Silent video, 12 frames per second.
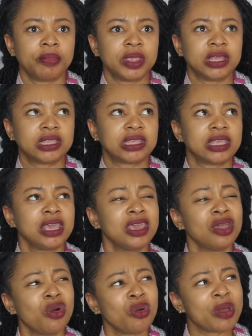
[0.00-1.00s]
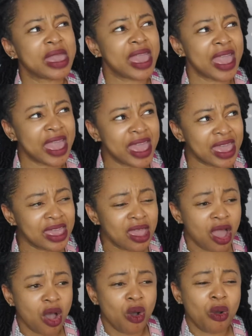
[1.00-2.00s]
Is he okay?
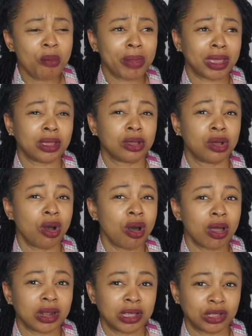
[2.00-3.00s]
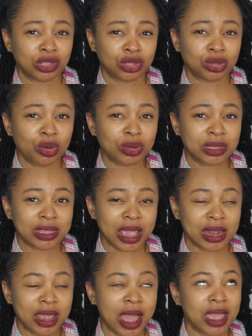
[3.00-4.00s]
Oh my God, he's so
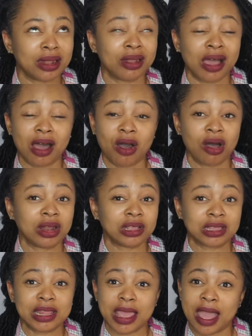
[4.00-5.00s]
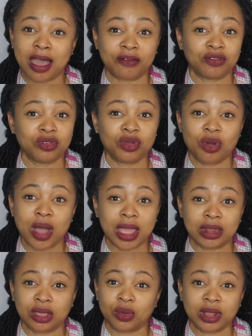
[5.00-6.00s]
tiny. And honestly, I have no
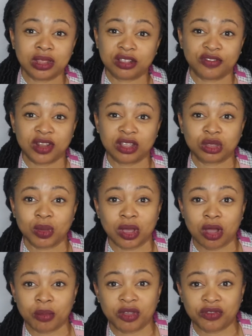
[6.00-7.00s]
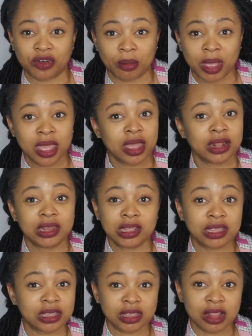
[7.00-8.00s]
idea where these feelings were coming from.
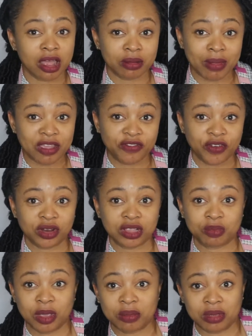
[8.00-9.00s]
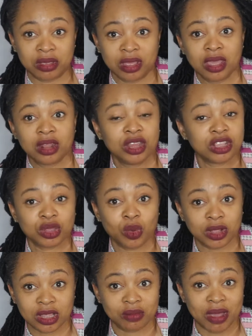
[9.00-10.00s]
This is not my first baby. This
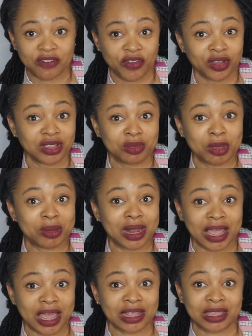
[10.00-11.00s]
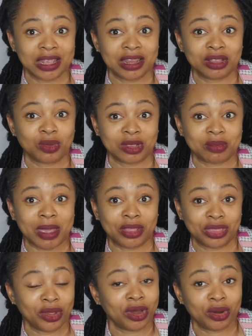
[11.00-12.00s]
wasn't my first baby. Like I said, this was my
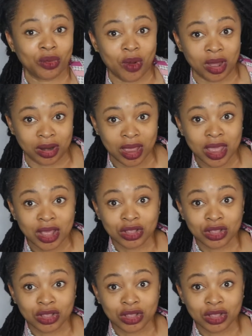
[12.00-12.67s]
third one.